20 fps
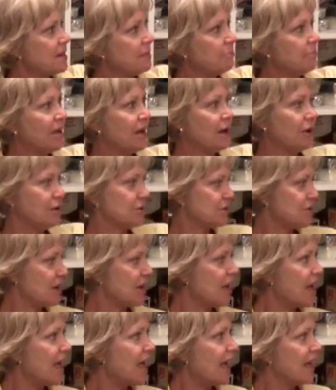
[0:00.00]
and pears,
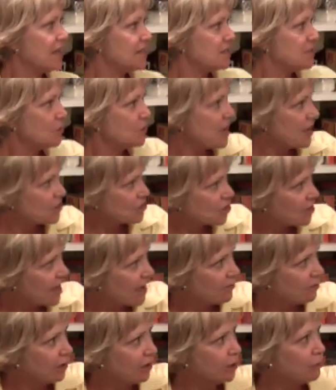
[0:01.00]
and so now she'll have
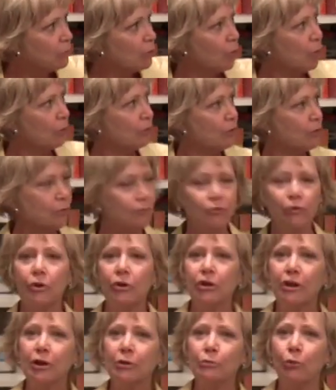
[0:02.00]
a little more room for a
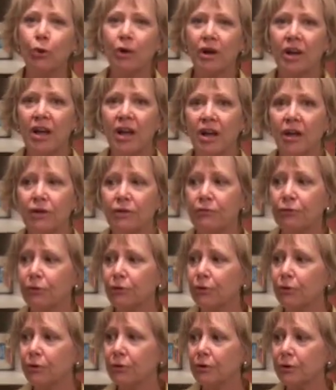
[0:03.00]
little more canned
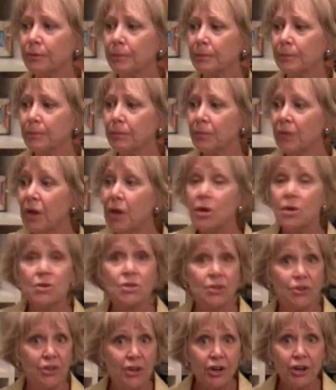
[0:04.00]
fruit.
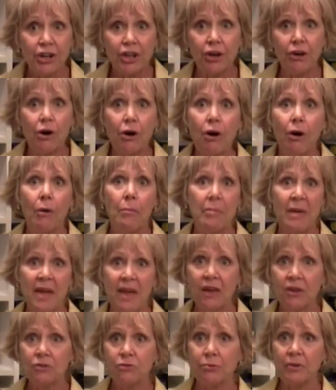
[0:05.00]
So there you go, a
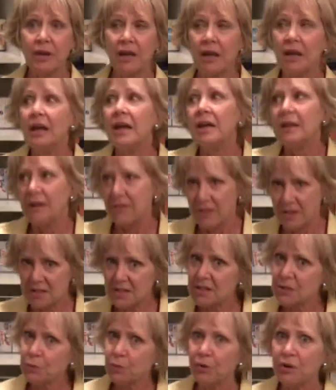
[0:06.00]
pantry. And this
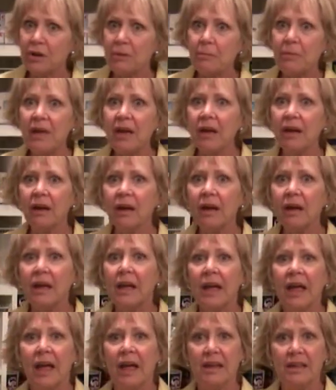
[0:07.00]
is pretty big.
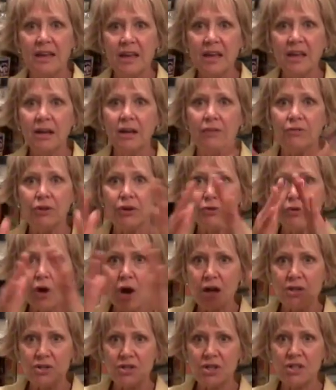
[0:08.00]
Again, if you've
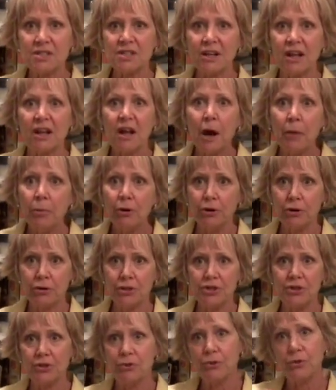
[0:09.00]
got just a cupboard or
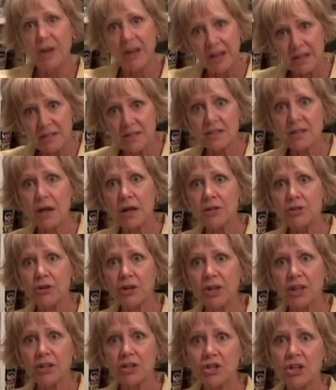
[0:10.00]
two inside your
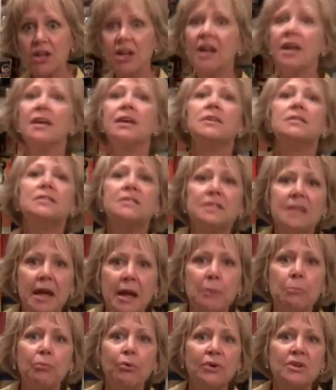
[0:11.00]
kitchen,
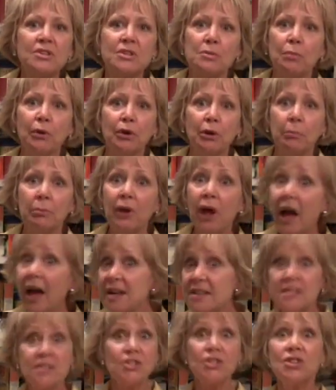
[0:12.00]
same principle
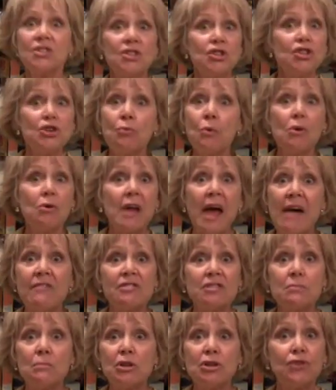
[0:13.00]
applies, it's just that you don't have
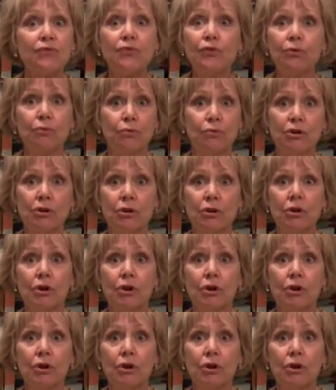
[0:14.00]
as much food.